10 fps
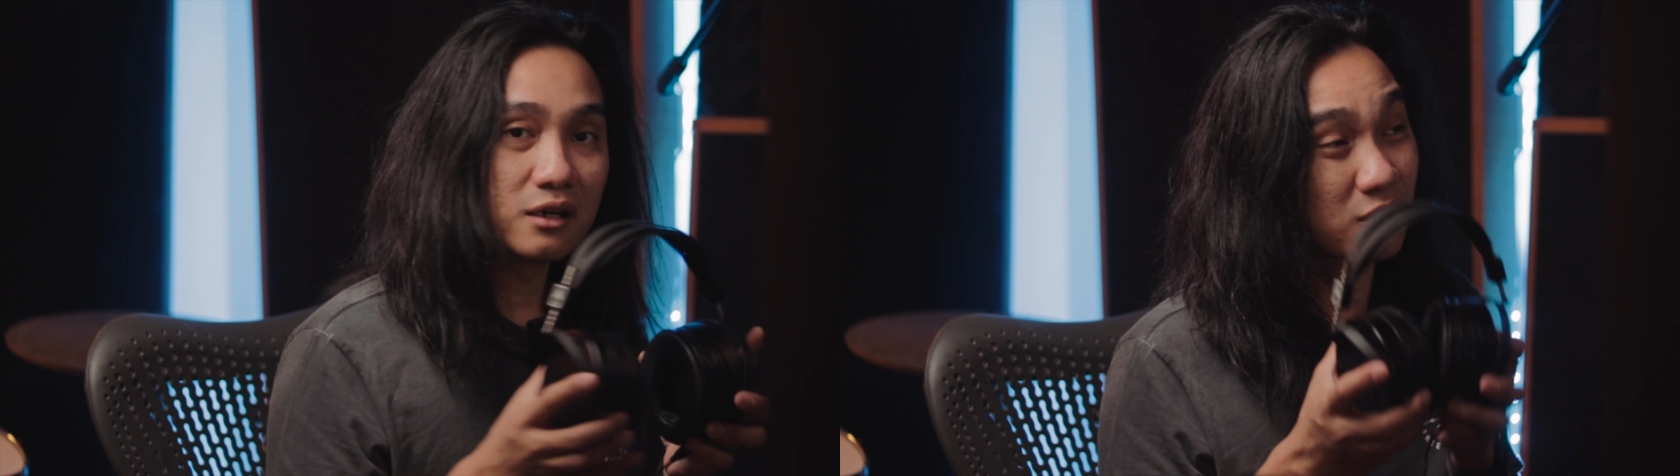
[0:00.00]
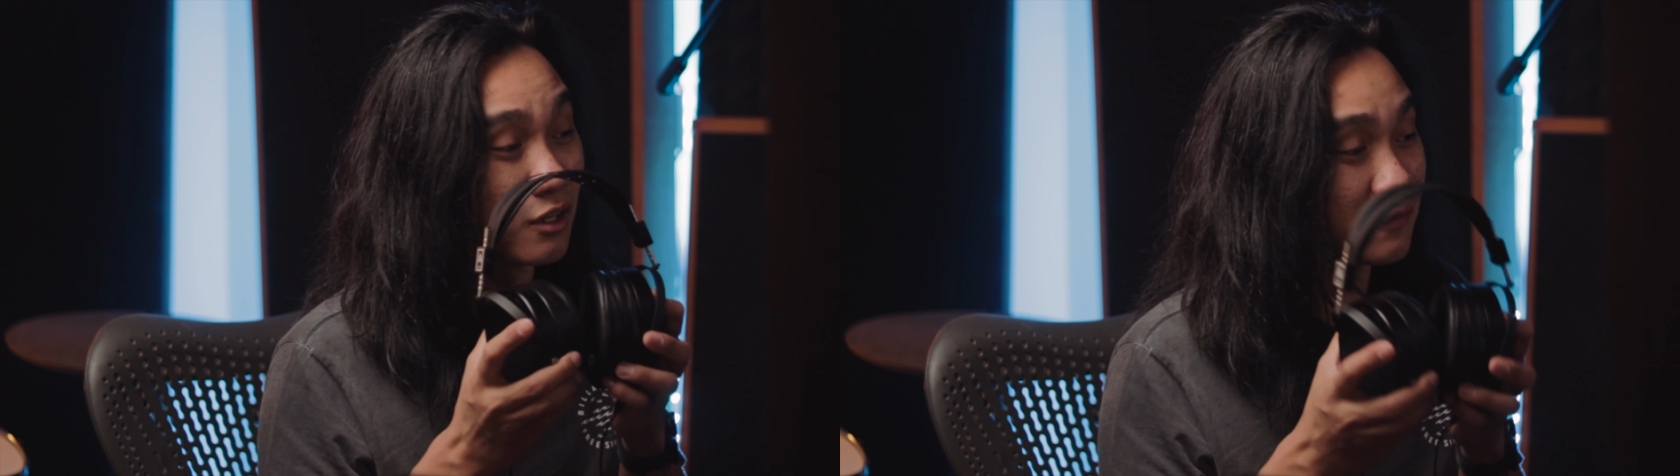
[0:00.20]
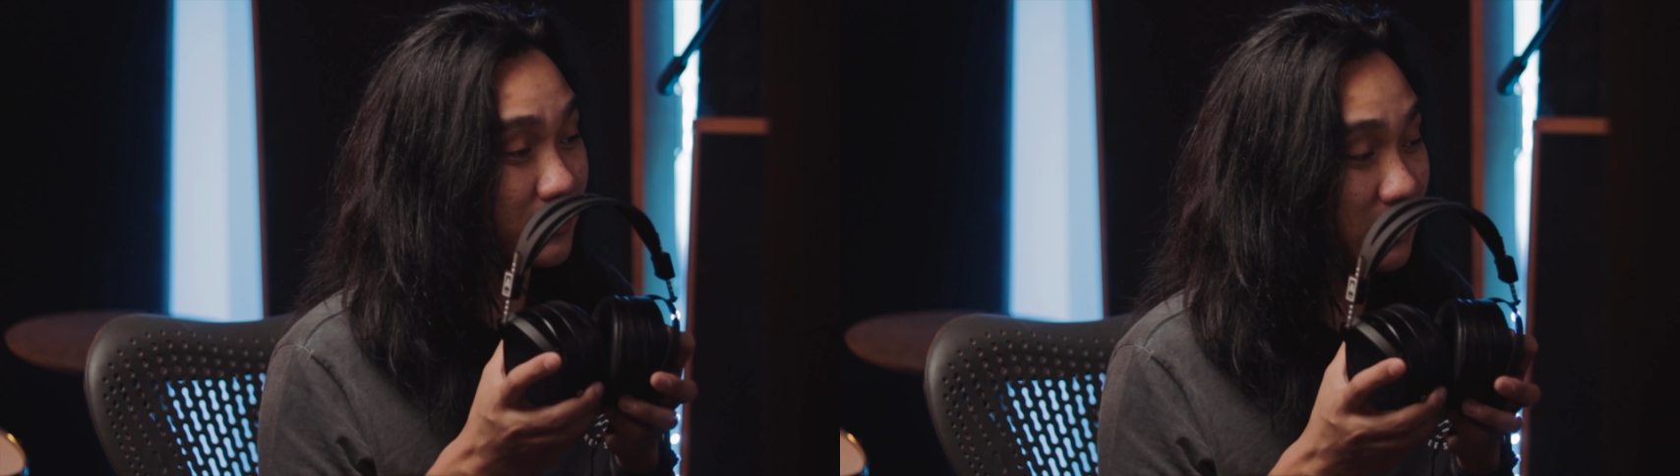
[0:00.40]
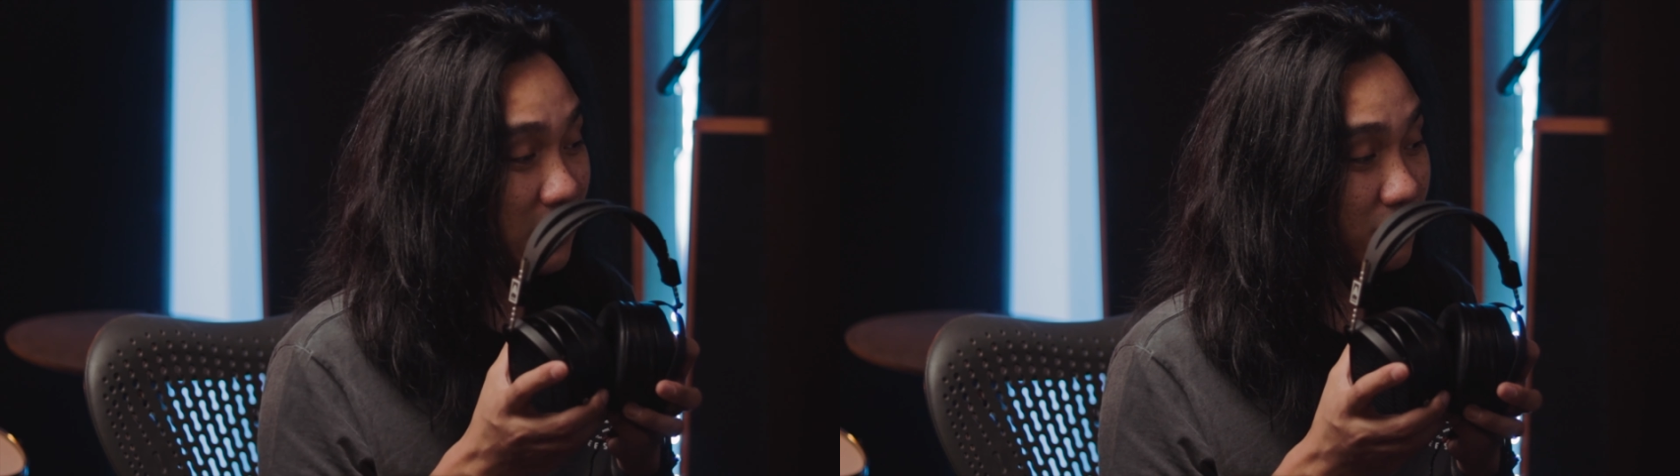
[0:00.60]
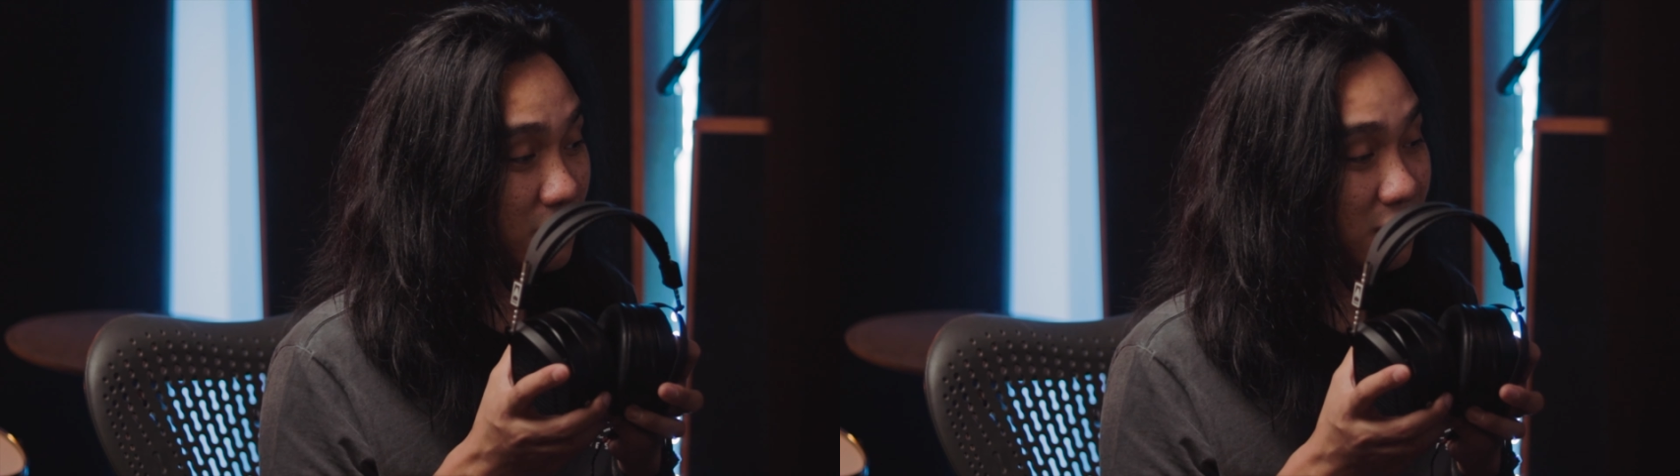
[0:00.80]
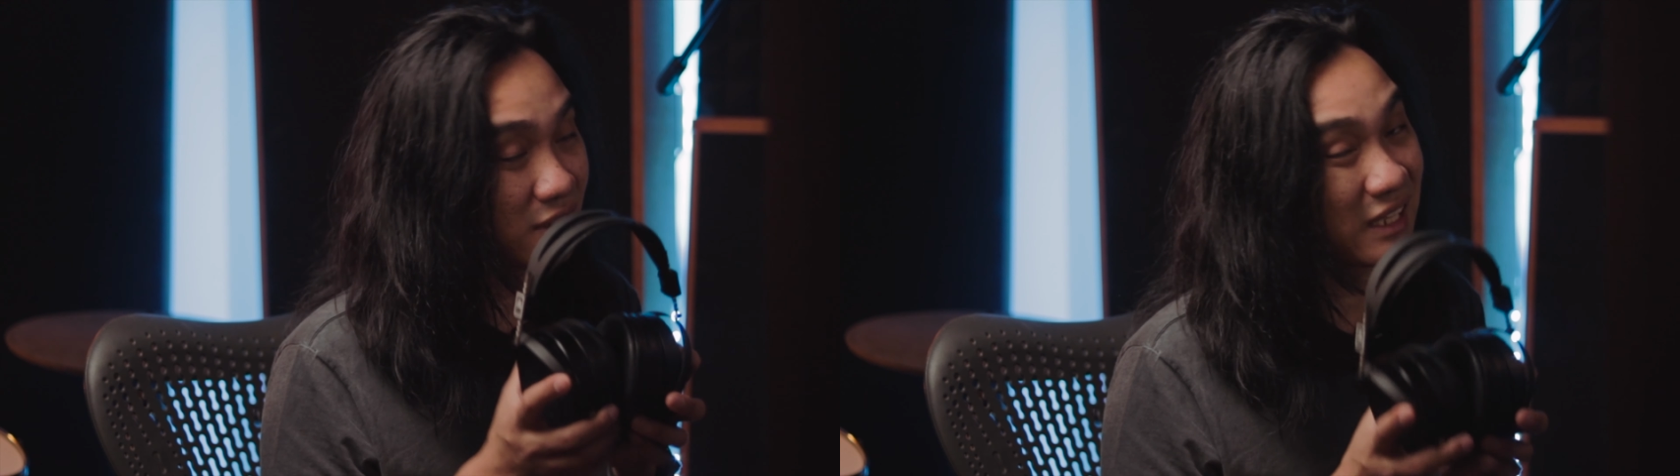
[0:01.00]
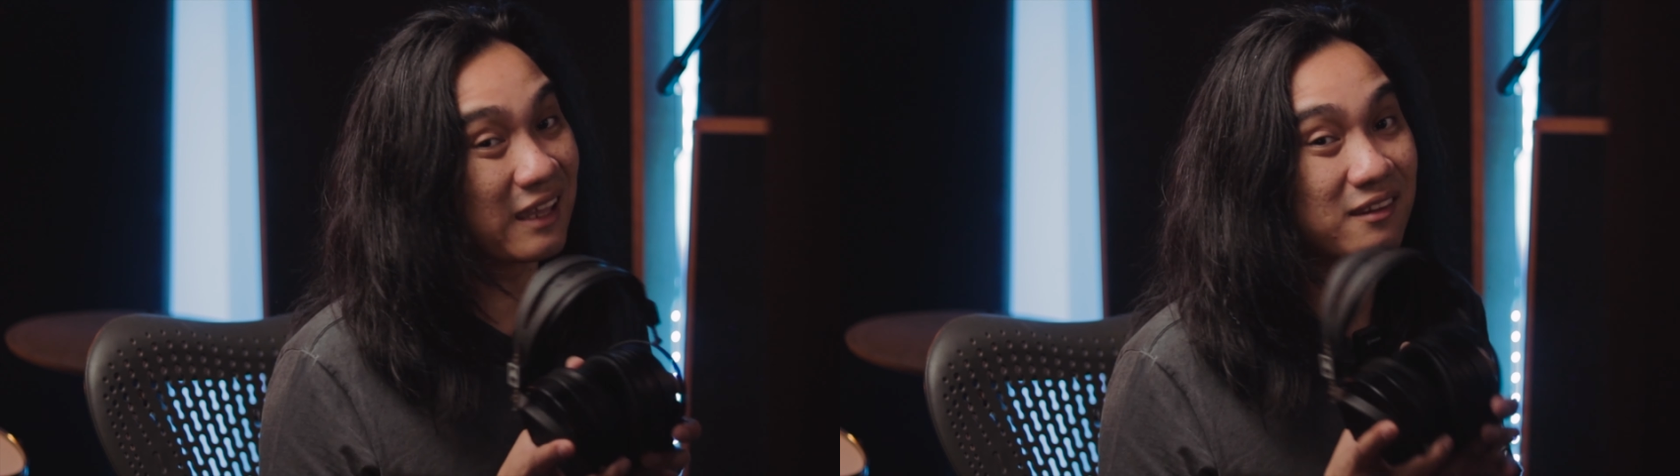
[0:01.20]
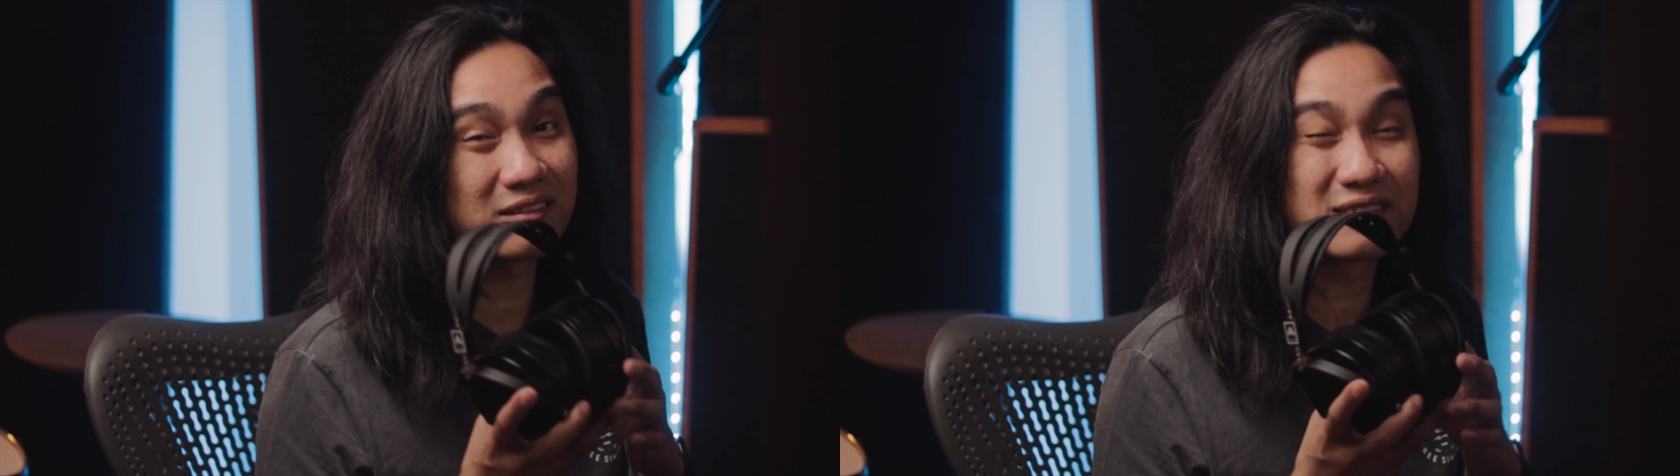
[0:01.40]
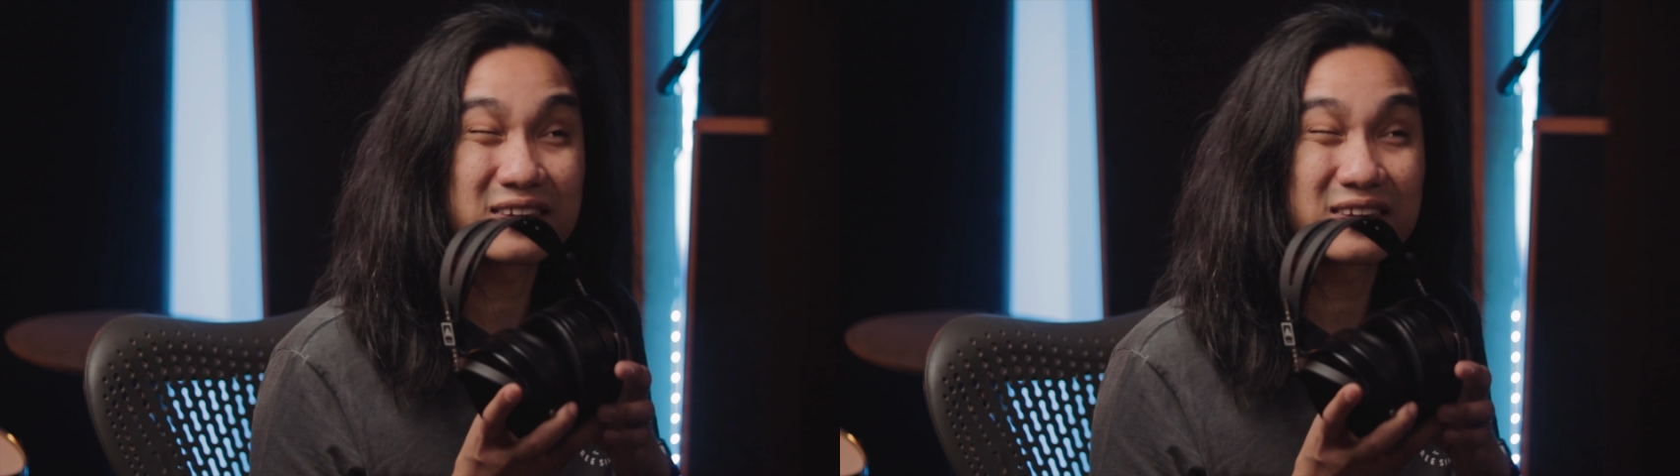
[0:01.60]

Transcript: comfort level, and